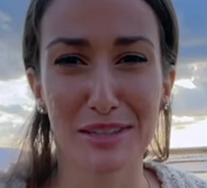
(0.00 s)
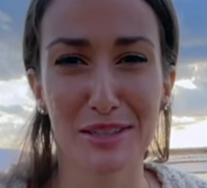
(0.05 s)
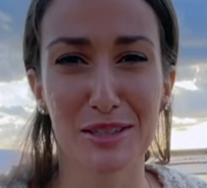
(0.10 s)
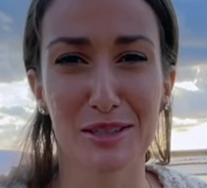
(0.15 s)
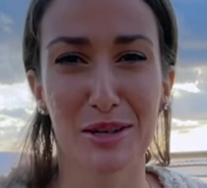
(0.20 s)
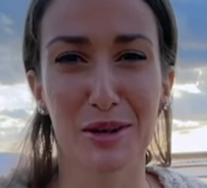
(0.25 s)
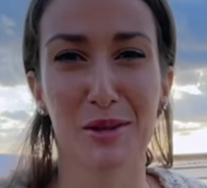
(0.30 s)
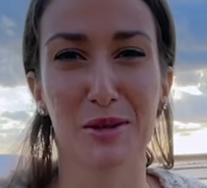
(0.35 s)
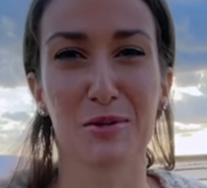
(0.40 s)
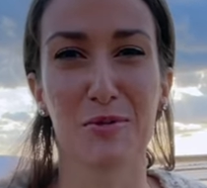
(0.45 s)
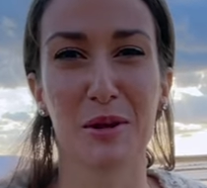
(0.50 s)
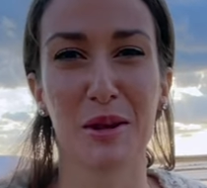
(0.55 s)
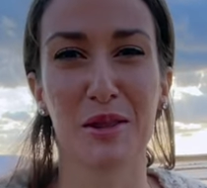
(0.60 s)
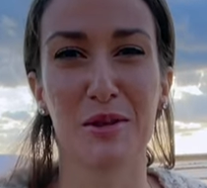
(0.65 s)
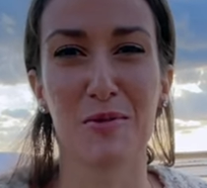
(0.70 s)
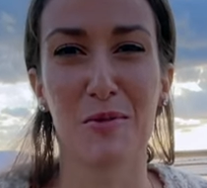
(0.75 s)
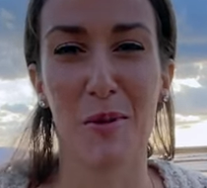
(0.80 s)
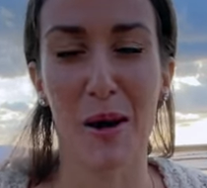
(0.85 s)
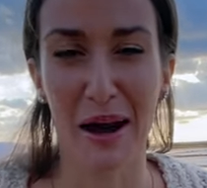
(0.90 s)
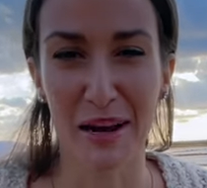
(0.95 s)
to go to one of the
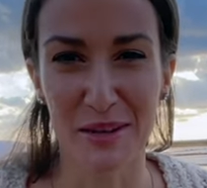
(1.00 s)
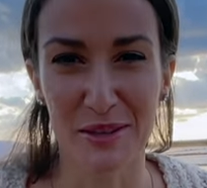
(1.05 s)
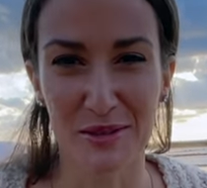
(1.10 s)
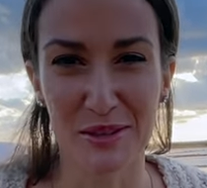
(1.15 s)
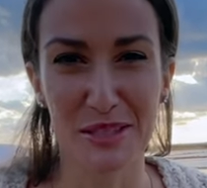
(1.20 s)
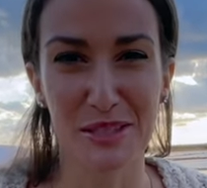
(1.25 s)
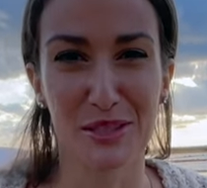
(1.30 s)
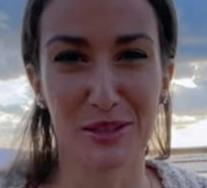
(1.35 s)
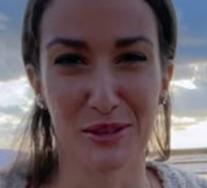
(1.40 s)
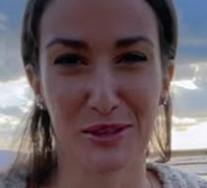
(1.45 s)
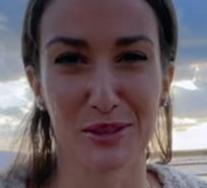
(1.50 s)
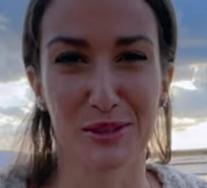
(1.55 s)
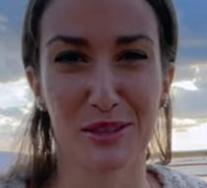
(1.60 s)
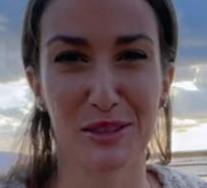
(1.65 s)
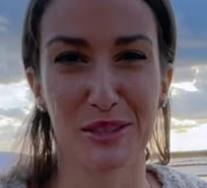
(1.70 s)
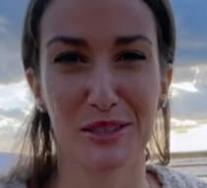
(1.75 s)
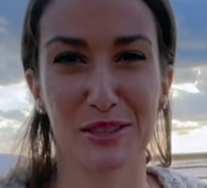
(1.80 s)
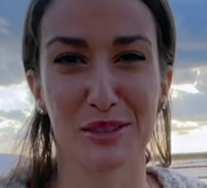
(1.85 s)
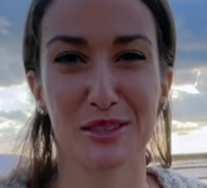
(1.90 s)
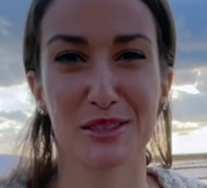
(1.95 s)
wineries
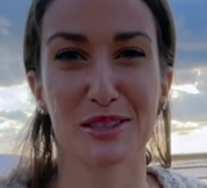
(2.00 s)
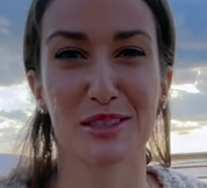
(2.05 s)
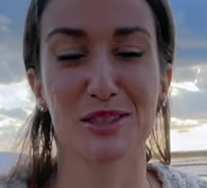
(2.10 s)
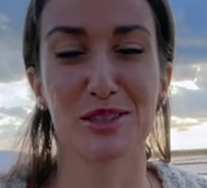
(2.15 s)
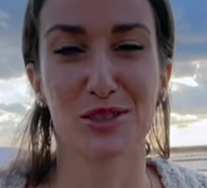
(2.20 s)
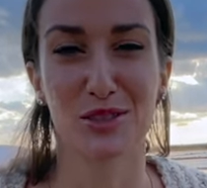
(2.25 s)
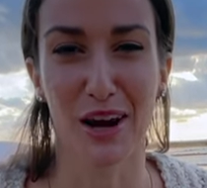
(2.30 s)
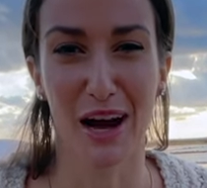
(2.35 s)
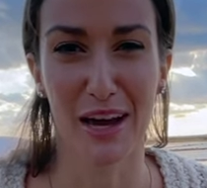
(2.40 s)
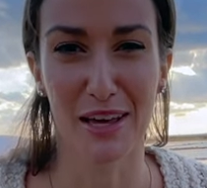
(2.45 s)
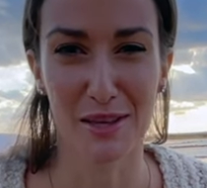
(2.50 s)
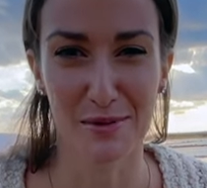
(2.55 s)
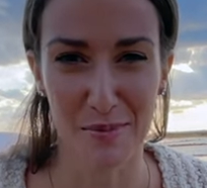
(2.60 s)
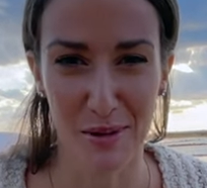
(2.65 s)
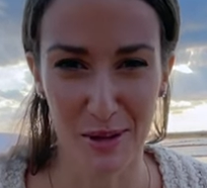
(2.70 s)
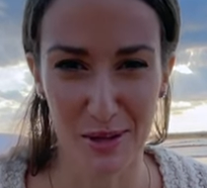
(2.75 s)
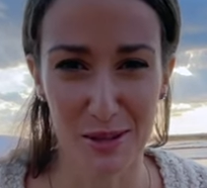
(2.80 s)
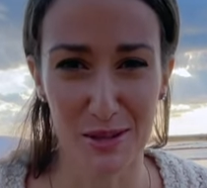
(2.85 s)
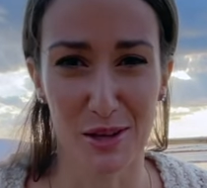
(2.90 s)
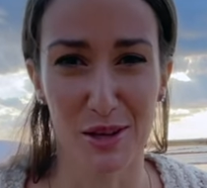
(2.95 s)
earlier to try the
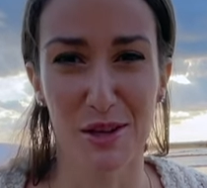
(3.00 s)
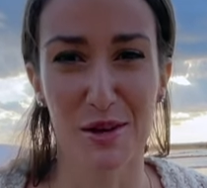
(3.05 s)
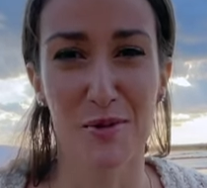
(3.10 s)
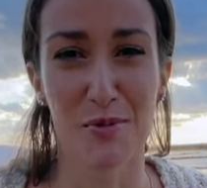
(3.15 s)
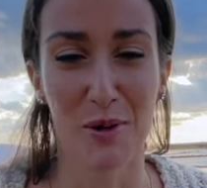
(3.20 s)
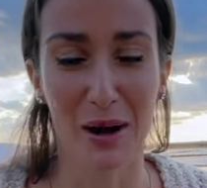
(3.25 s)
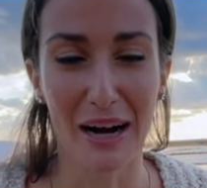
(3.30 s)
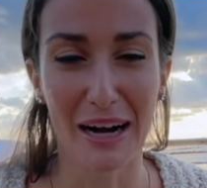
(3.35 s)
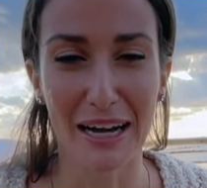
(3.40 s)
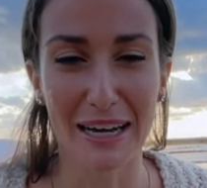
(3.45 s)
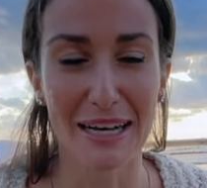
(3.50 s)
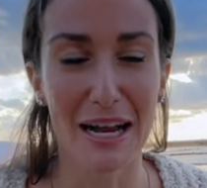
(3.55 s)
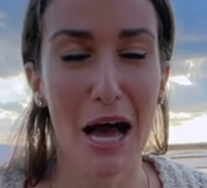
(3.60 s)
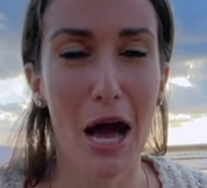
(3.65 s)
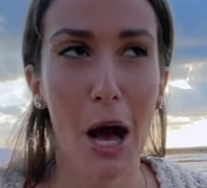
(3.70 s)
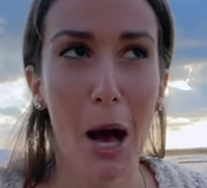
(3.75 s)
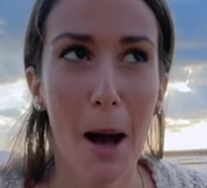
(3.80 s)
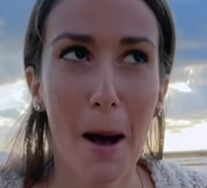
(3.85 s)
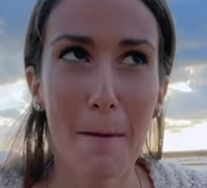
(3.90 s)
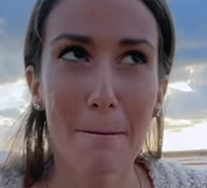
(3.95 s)
Marsala wine,
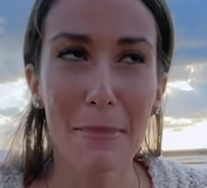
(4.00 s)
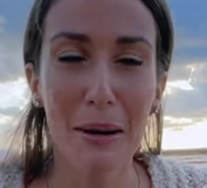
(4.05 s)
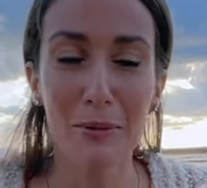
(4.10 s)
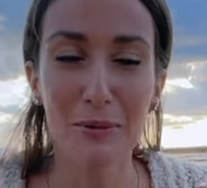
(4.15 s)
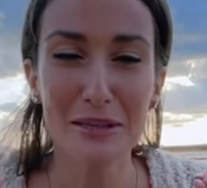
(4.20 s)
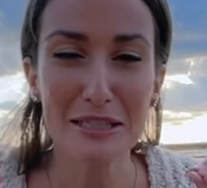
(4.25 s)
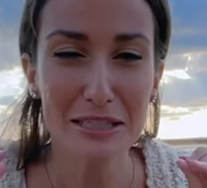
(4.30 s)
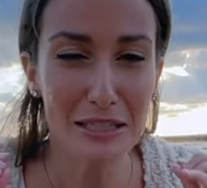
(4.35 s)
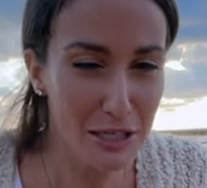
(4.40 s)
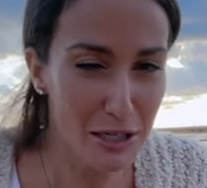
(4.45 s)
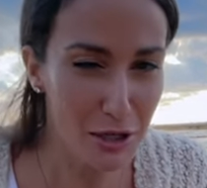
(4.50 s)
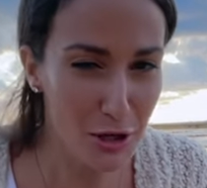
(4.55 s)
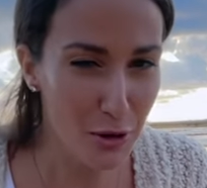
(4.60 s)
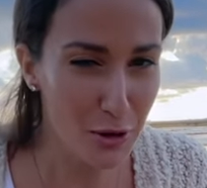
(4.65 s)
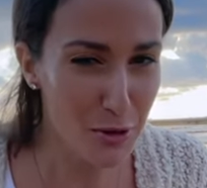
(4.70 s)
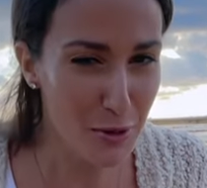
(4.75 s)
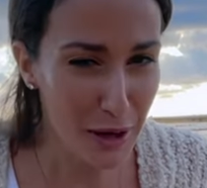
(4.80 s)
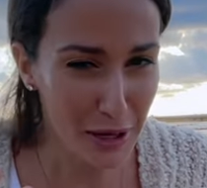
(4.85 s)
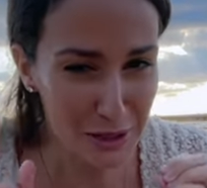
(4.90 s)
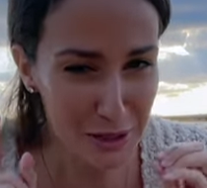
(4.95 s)
but we didn't know you
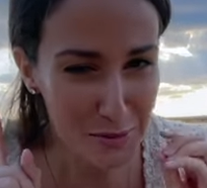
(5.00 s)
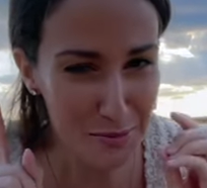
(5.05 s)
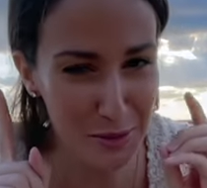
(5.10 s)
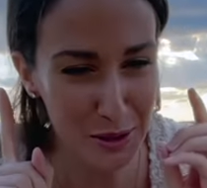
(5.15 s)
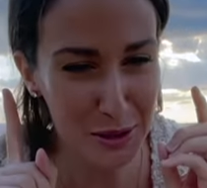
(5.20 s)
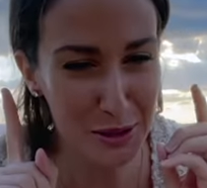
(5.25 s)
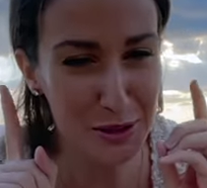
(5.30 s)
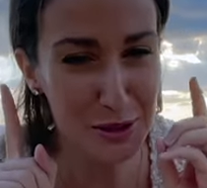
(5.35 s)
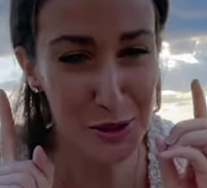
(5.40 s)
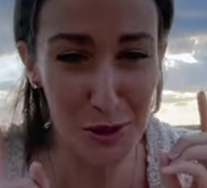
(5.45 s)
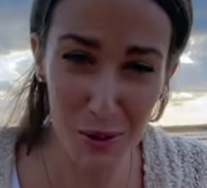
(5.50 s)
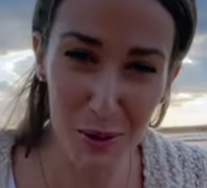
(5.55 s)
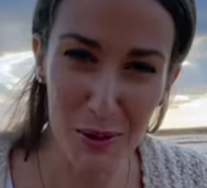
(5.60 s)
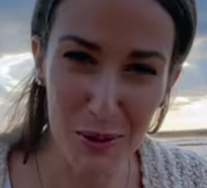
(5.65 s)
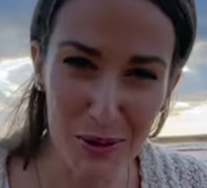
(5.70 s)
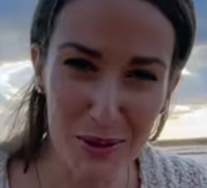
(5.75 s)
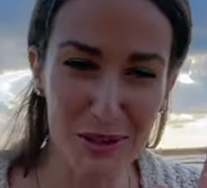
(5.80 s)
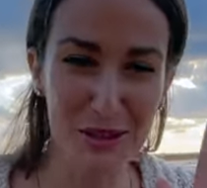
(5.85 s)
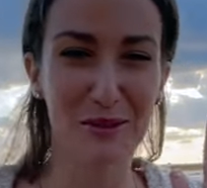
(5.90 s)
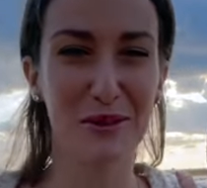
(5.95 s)
had to book a tour,
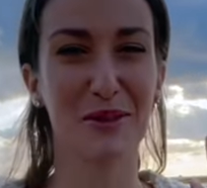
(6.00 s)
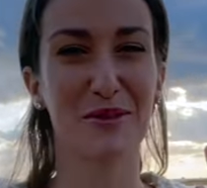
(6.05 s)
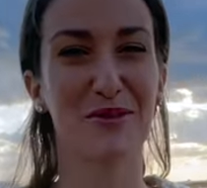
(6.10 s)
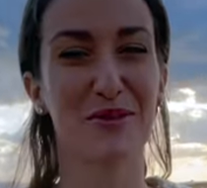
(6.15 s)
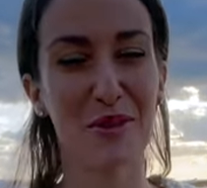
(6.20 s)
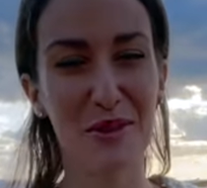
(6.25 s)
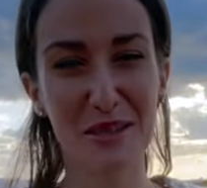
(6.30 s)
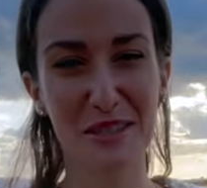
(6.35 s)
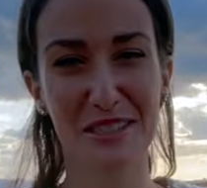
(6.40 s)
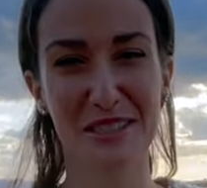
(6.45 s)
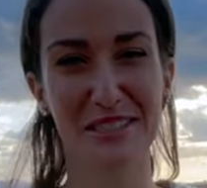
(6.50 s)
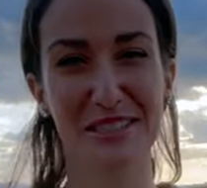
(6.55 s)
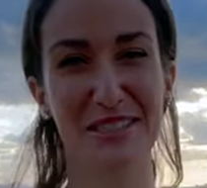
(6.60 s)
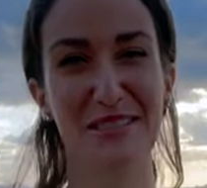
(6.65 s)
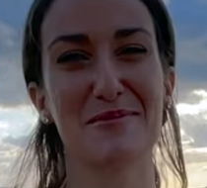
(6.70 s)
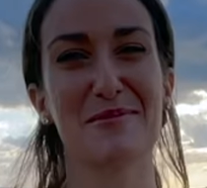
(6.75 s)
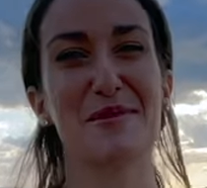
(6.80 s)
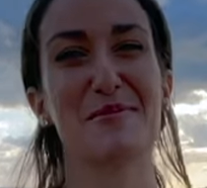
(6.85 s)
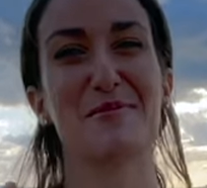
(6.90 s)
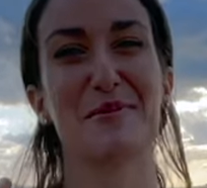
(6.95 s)
so unfortunately
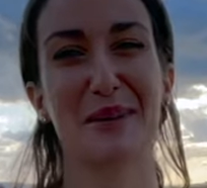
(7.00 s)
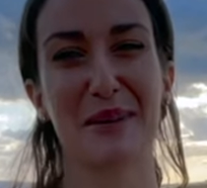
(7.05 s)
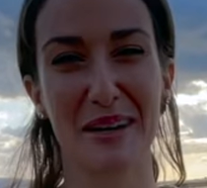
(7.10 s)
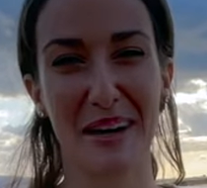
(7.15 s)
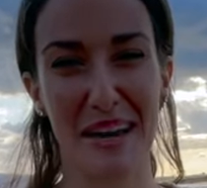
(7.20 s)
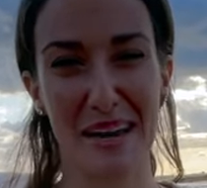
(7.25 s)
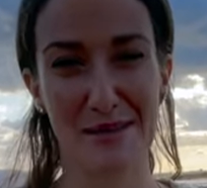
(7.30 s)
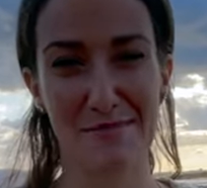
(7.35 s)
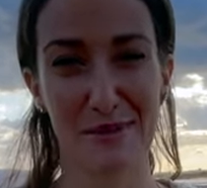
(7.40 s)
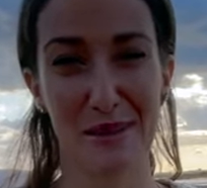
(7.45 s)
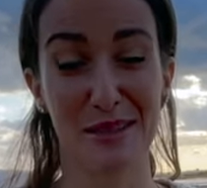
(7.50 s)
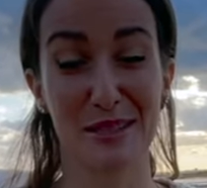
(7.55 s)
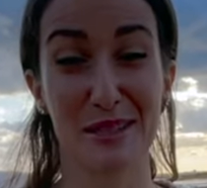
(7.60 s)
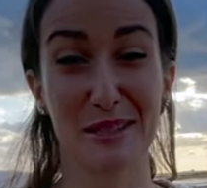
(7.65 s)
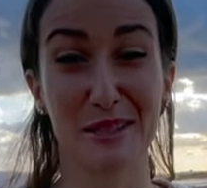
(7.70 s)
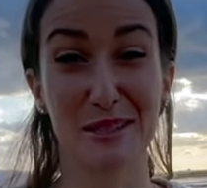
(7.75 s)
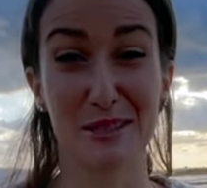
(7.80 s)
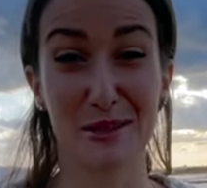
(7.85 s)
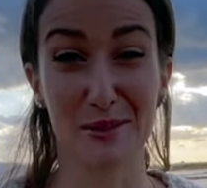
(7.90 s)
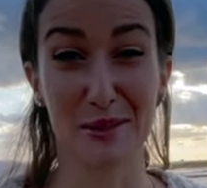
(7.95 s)
we weren't able to
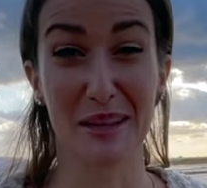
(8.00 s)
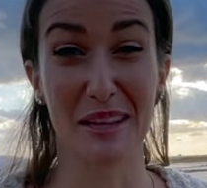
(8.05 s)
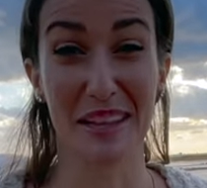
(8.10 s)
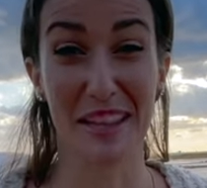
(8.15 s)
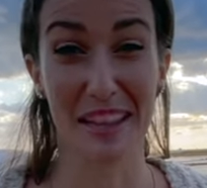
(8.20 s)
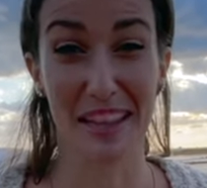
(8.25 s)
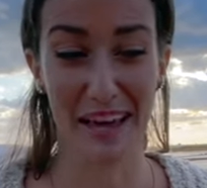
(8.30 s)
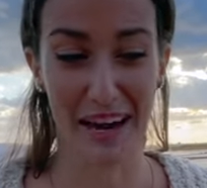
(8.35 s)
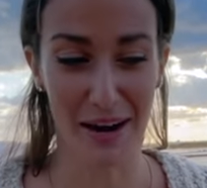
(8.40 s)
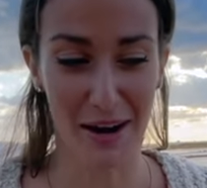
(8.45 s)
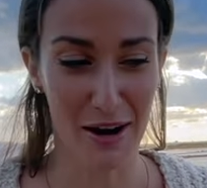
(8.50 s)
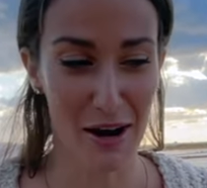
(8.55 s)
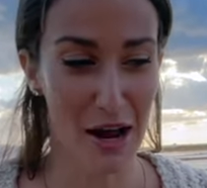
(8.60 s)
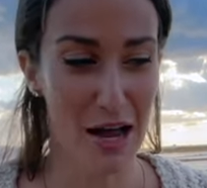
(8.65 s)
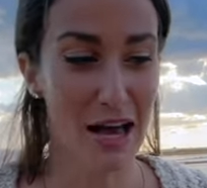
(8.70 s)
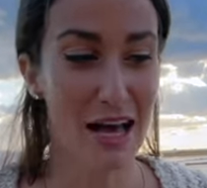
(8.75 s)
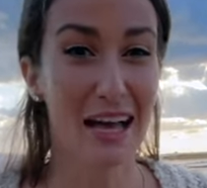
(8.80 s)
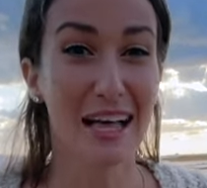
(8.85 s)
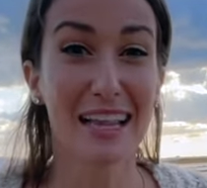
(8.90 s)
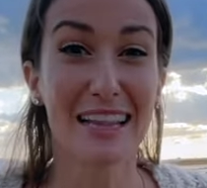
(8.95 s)
do it there.
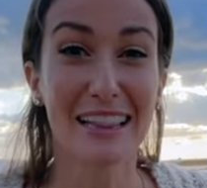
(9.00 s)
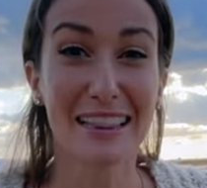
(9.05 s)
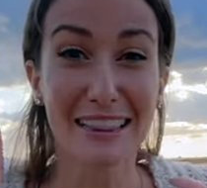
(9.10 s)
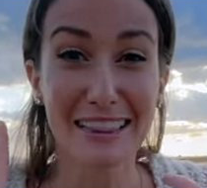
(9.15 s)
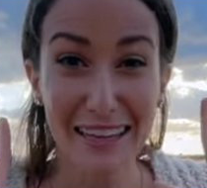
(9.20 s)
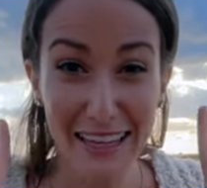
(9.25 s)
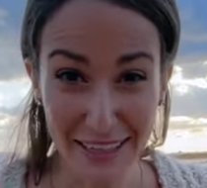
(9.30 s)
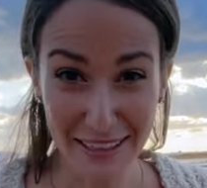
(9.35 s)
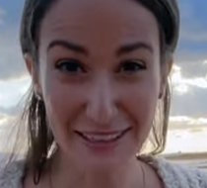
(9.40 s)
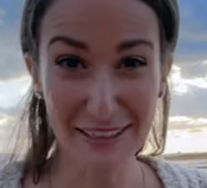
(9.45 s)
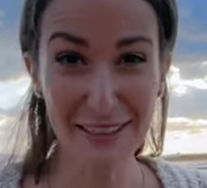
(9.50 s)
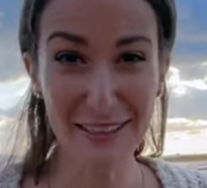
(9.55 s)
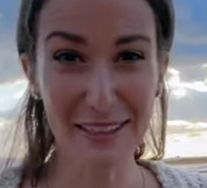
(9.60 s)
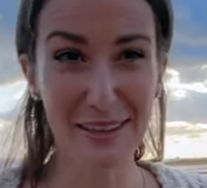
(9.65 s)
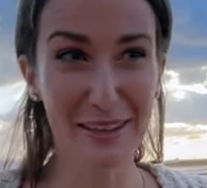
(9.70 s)
Luckily